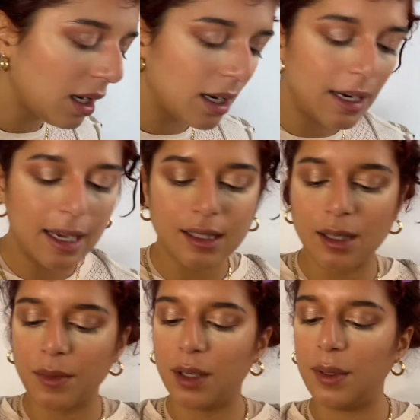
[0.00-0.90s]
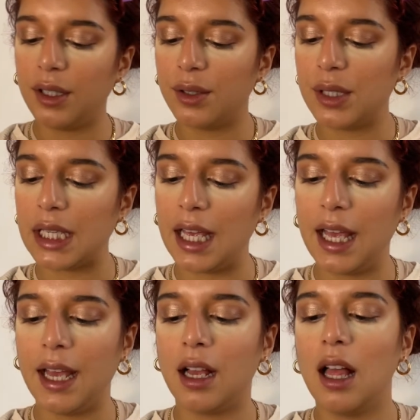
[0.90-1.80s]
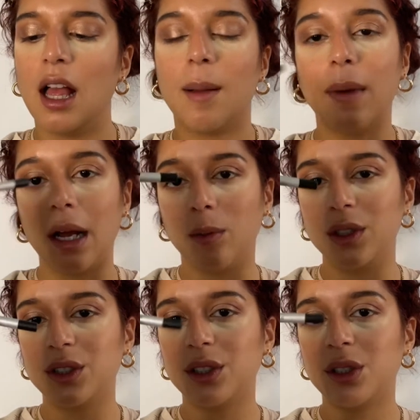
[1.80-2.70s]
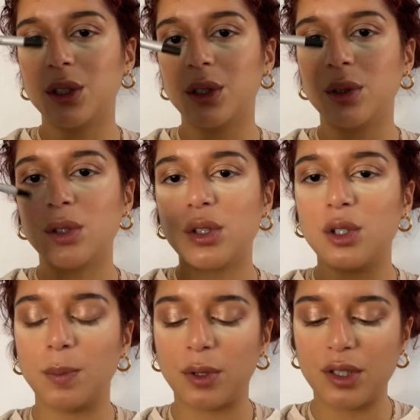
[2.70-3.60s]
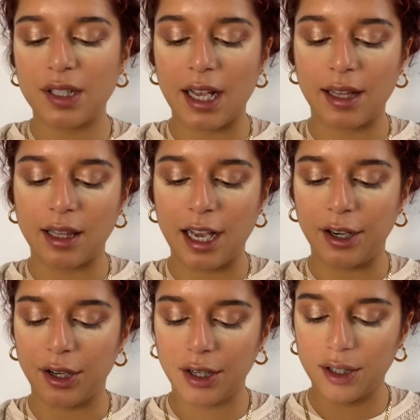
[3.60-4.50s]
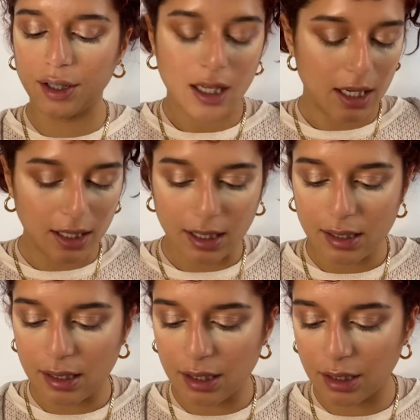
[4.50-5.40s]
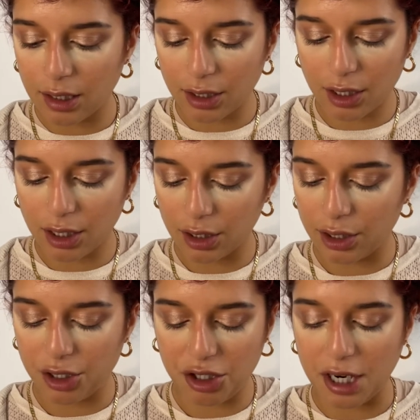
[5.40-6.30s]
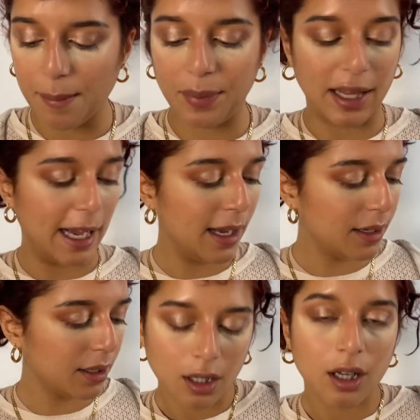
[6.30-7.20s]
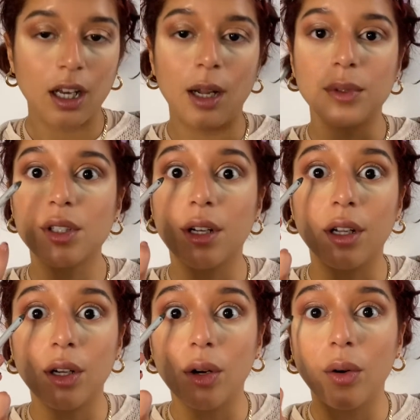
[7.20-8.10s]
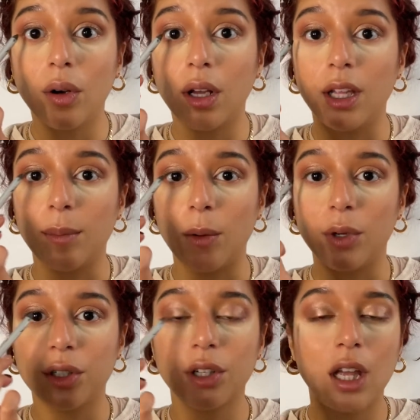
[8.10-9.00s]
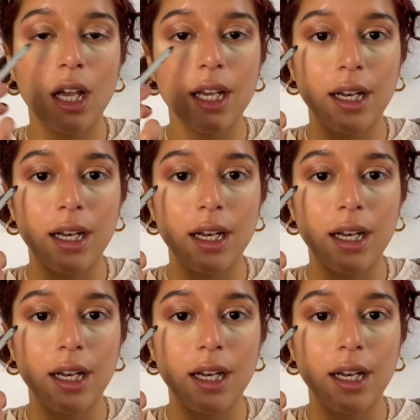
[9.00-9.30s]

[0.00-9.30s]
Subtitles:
Next, I'm going to be using my Wonder 2 Super Stay liner, and this is in the color Jet Black, and I'm just going to go in my waterline